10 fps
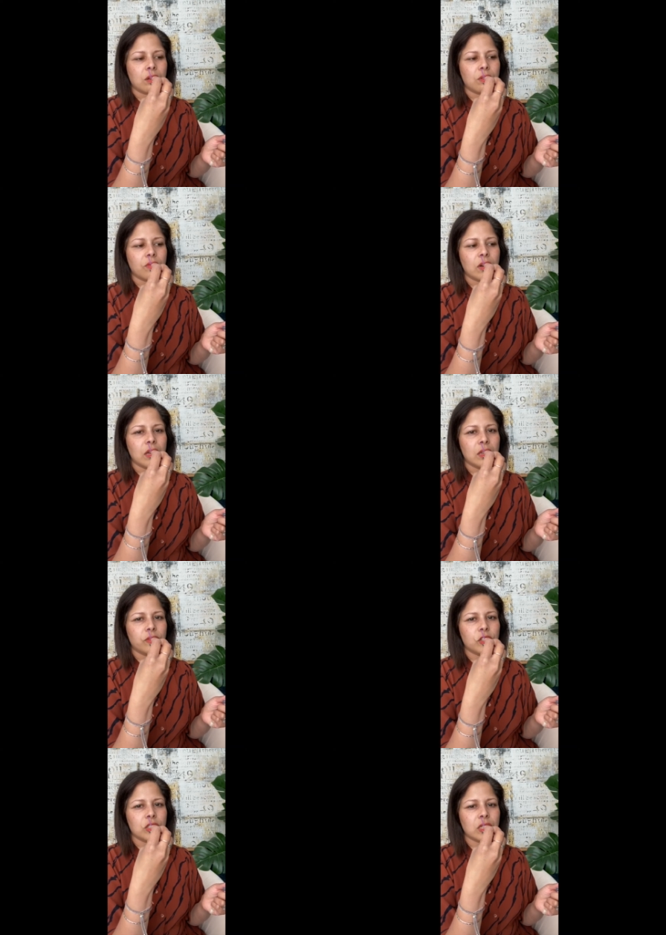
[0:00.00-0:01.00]
five,
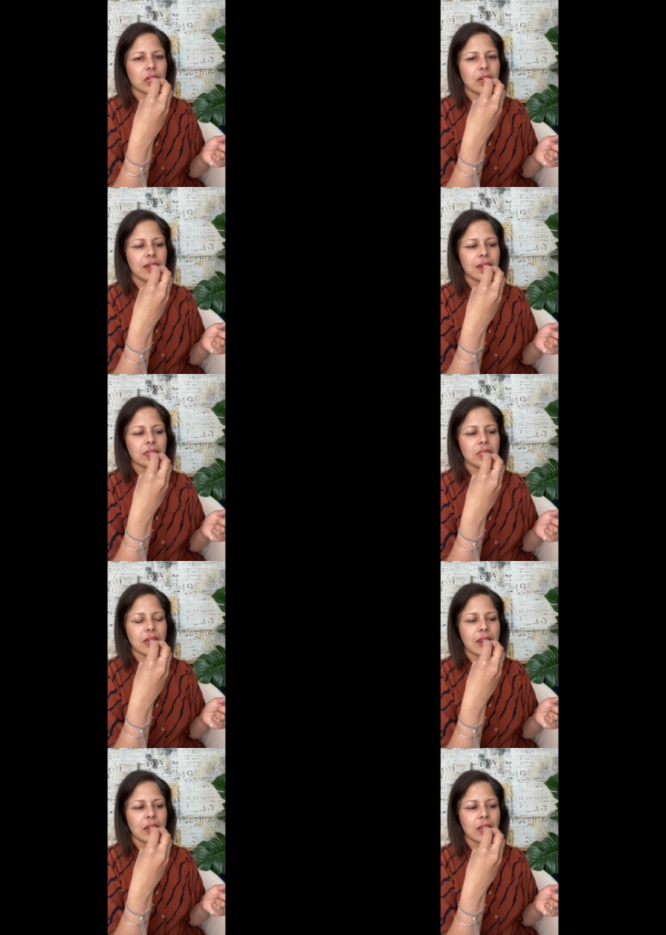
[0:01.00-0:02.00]
just to collect
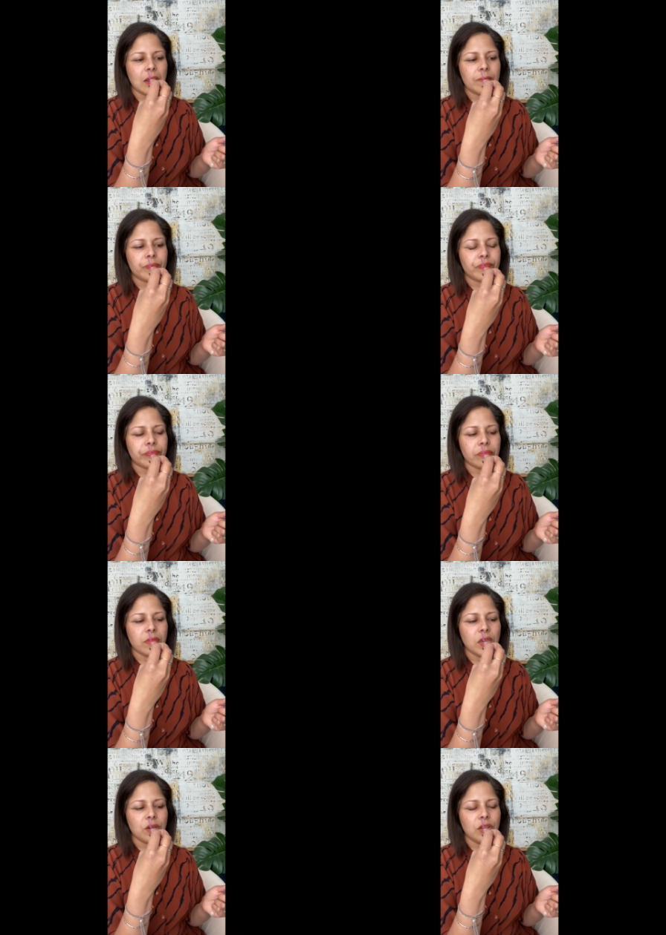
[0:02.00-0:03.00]
any
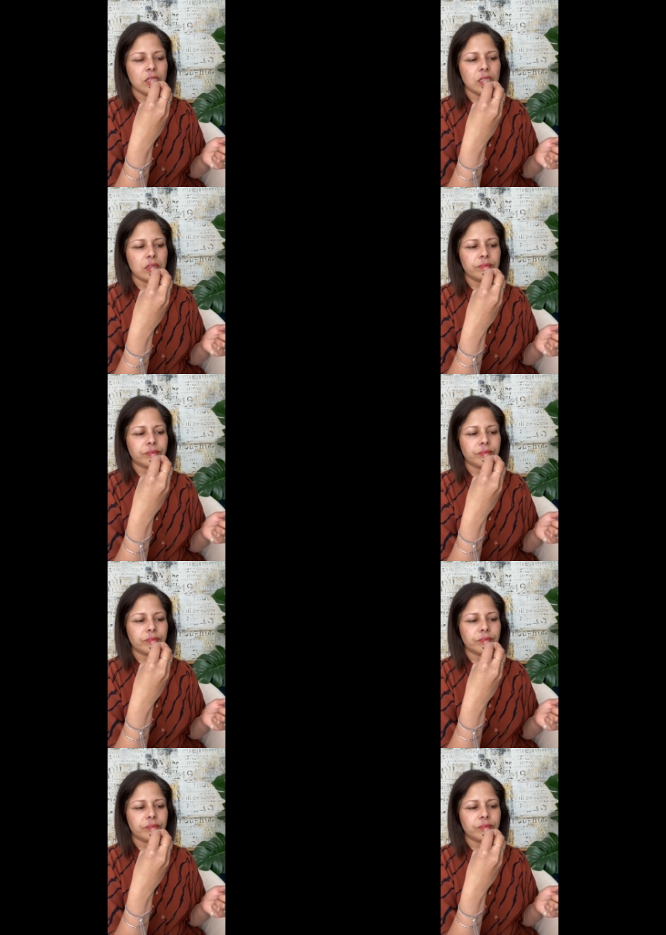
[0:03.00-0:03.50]
mucus